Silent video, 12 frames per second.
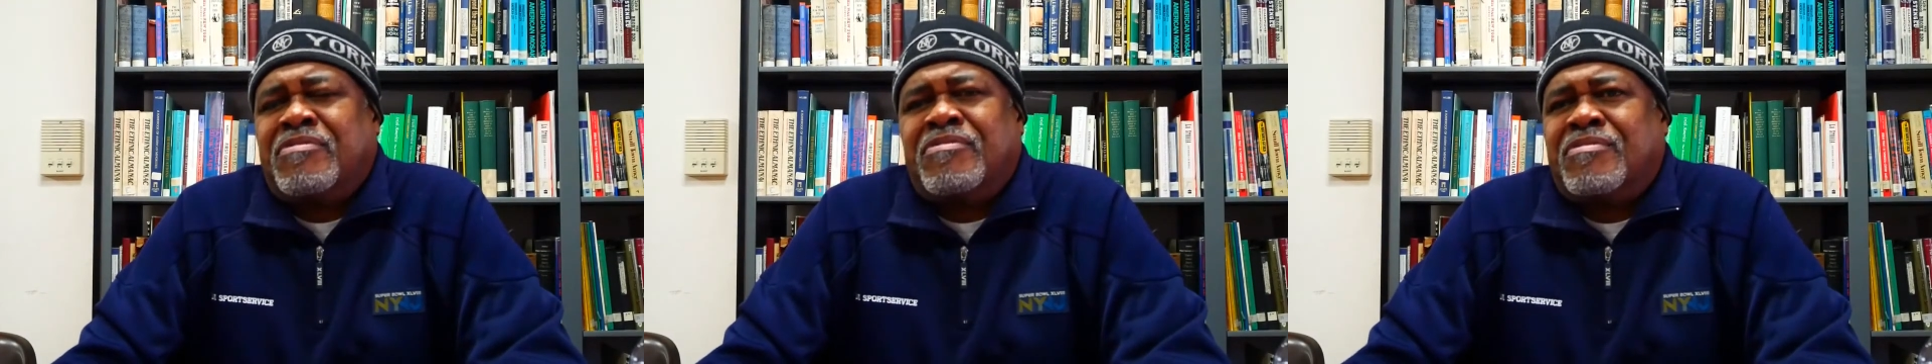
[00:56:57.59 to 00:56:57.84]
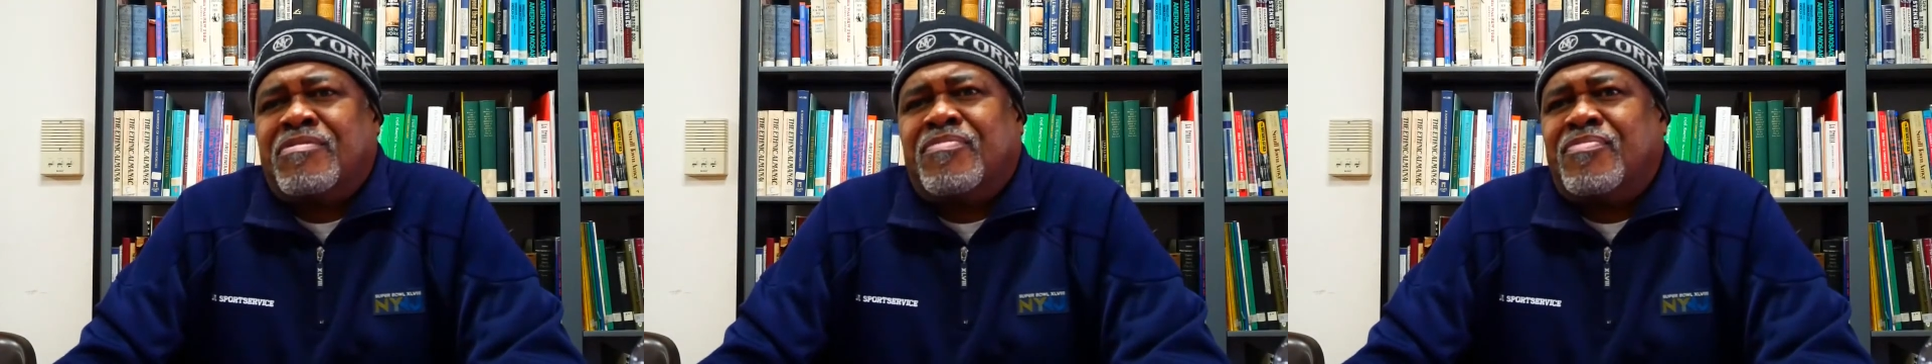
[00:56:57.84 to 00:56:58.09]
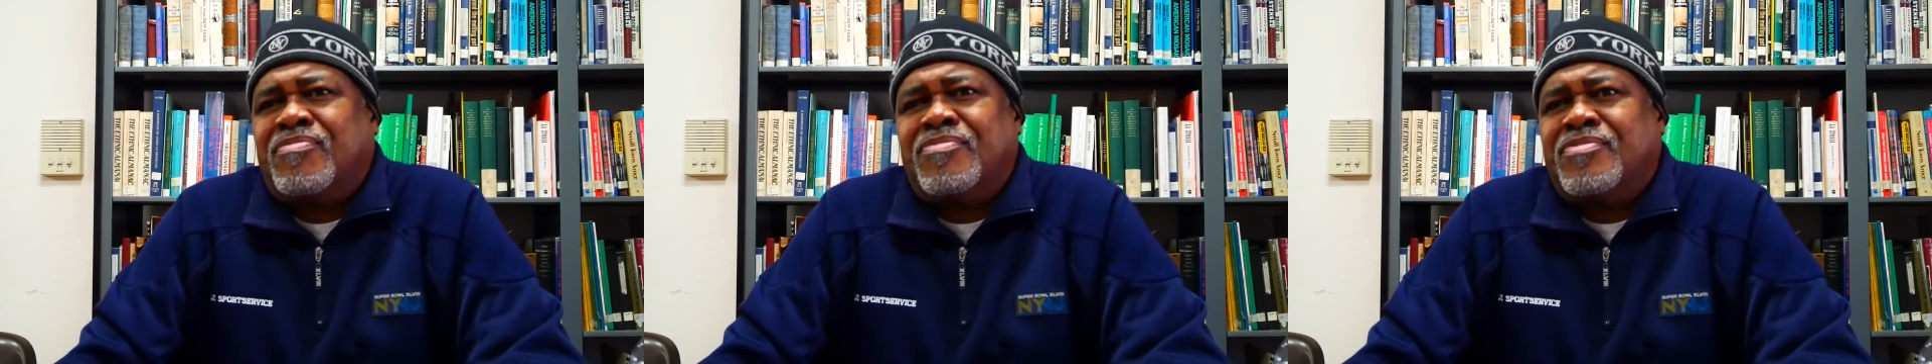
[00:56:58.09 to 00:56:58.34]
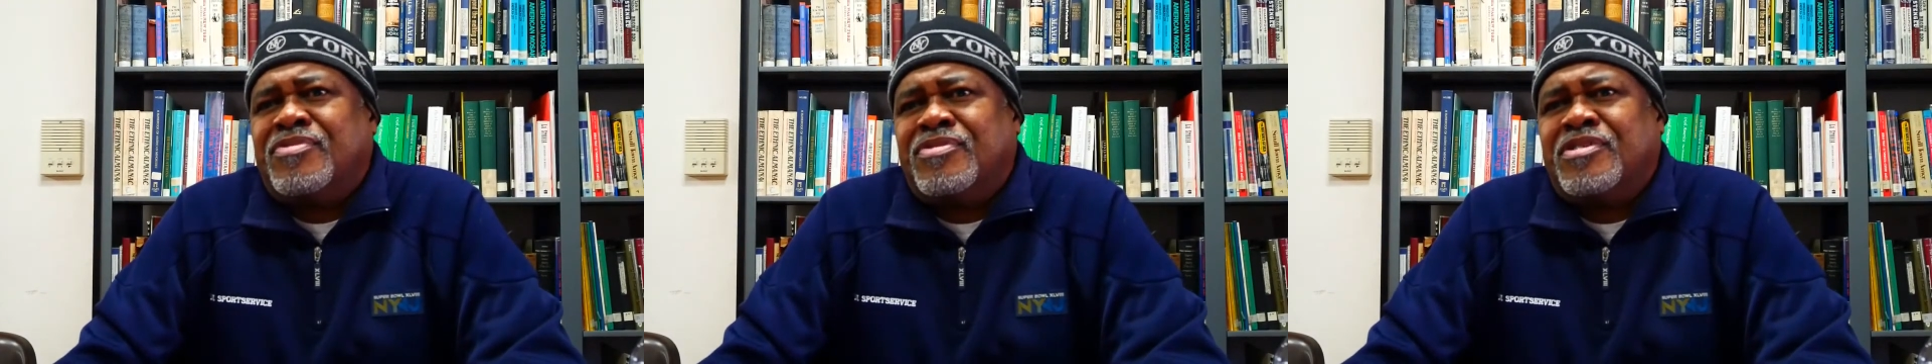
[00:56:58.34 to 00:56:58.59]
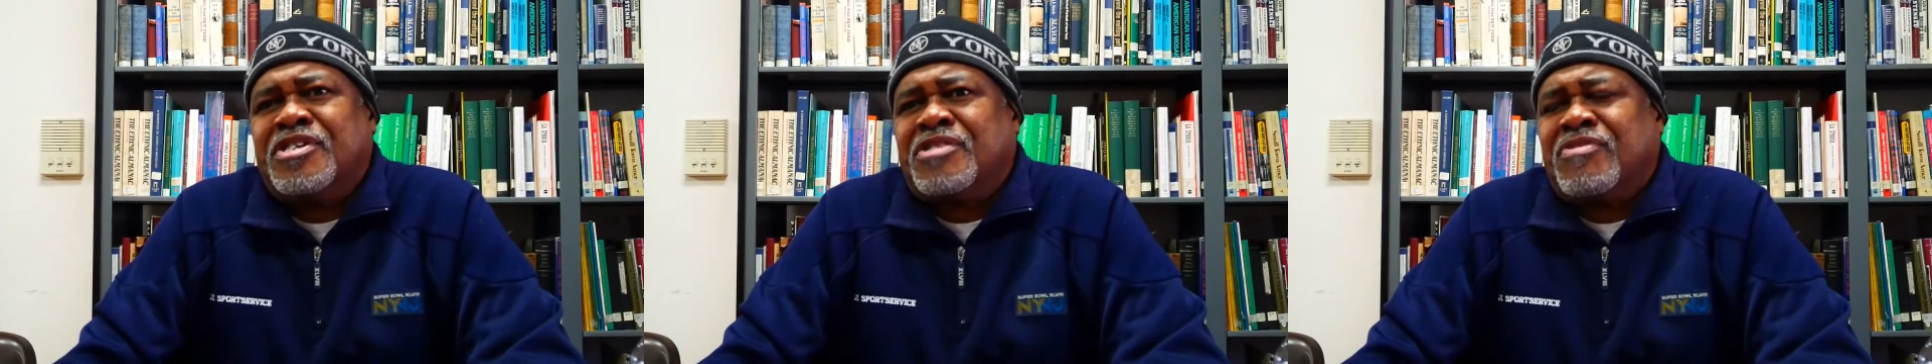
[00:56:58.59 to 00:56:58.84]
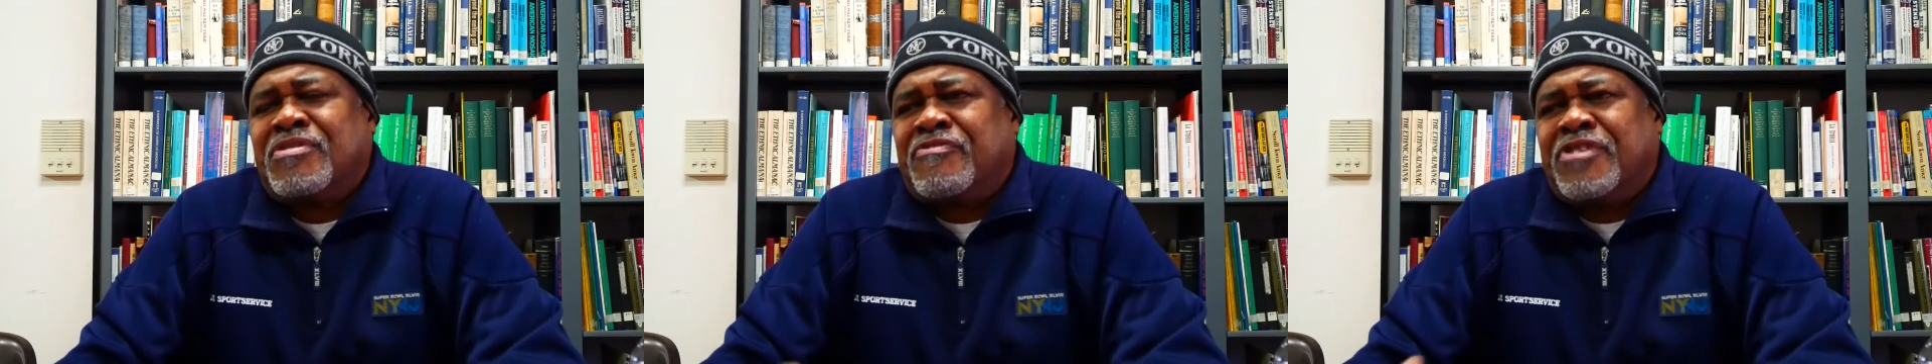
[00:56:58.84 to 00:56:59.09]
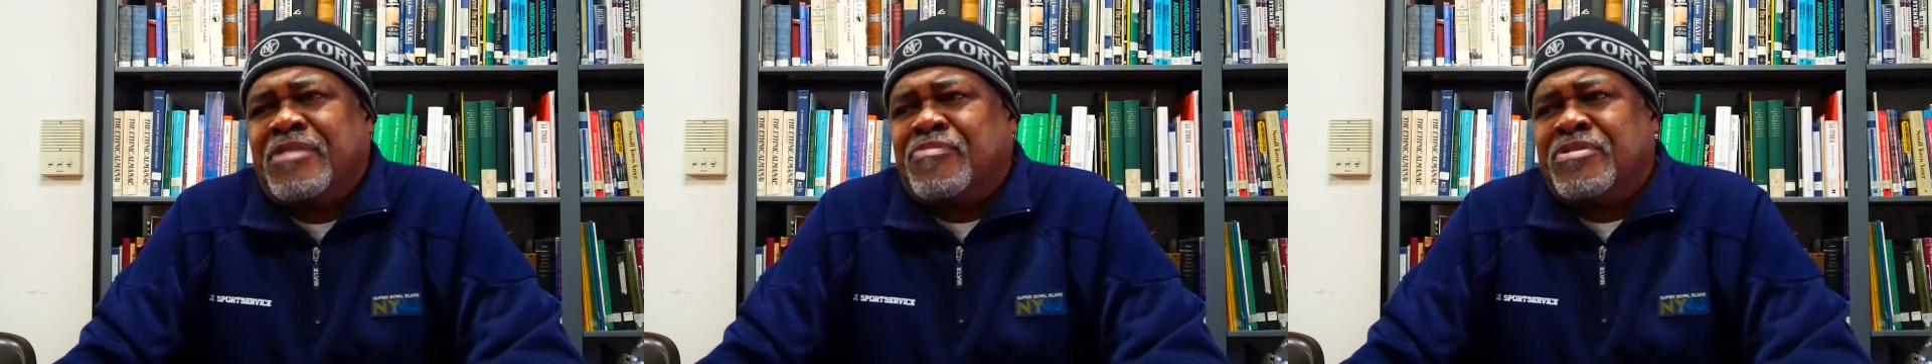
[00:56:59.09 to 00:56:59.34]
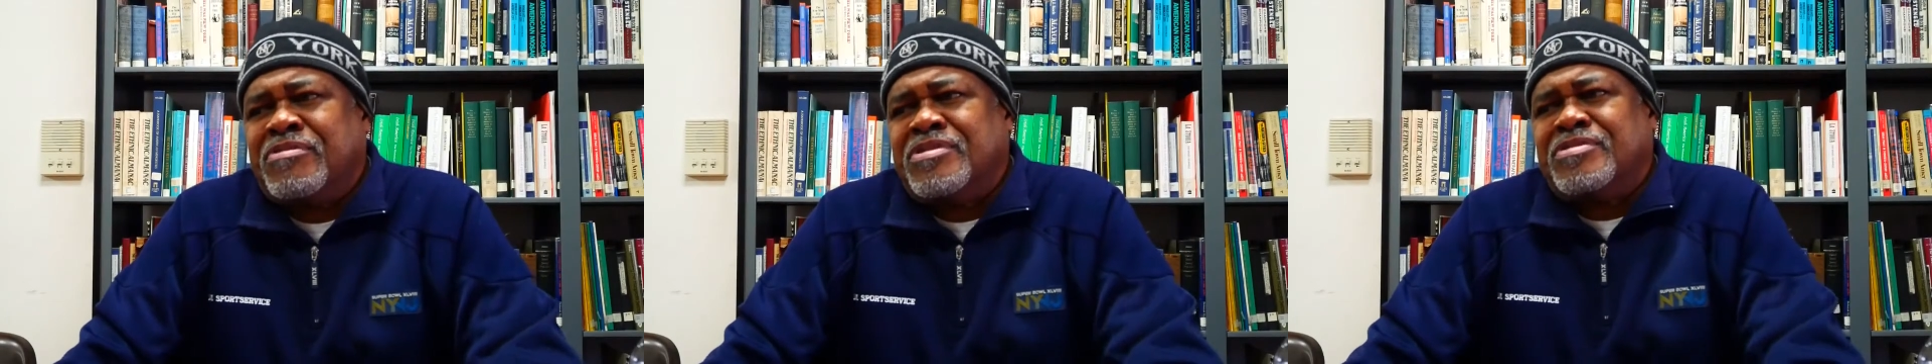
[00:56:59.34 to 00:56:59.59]
even dealing with graffiti.
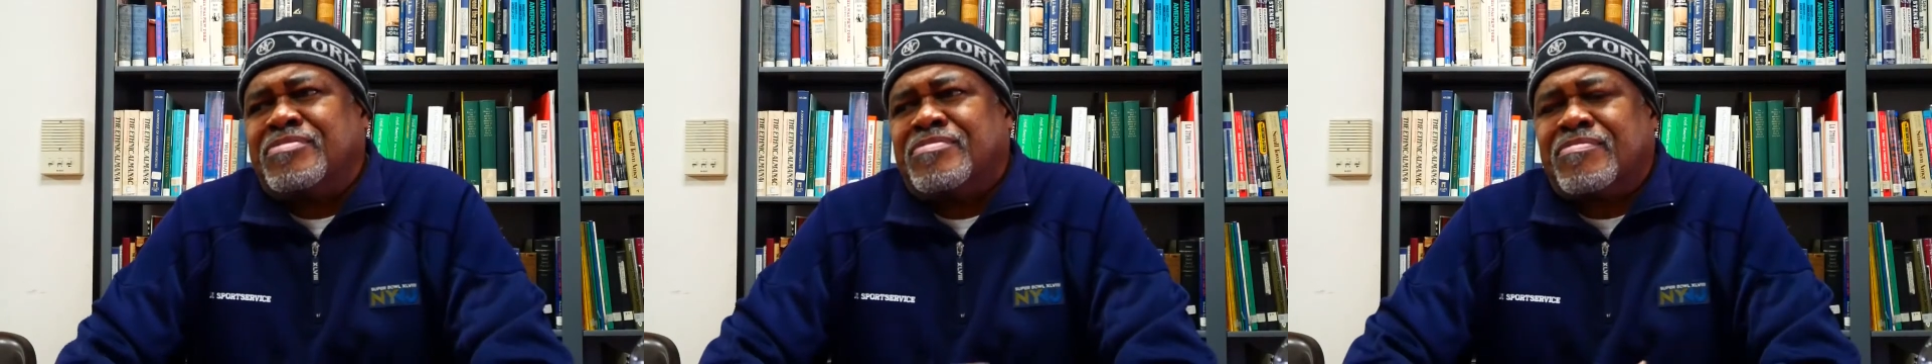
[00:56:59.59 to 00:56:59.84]
Period.